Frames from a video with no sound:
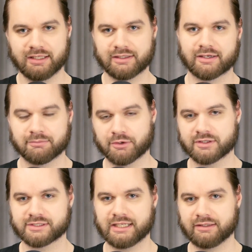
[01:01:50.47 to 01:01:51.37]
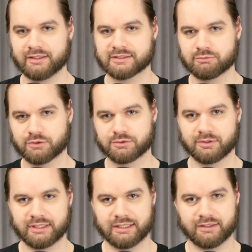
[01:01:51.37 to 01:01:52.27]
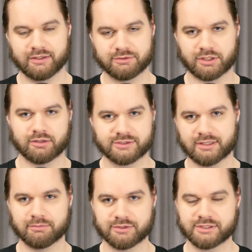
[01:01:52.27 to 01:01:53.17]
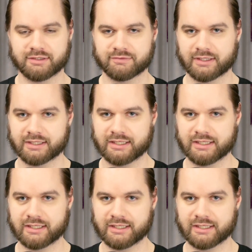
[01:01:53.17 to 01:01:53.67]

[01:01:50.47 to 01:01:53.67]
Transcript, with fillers: Leonard Barsky leans more toward the, you know, dark, somber stuff like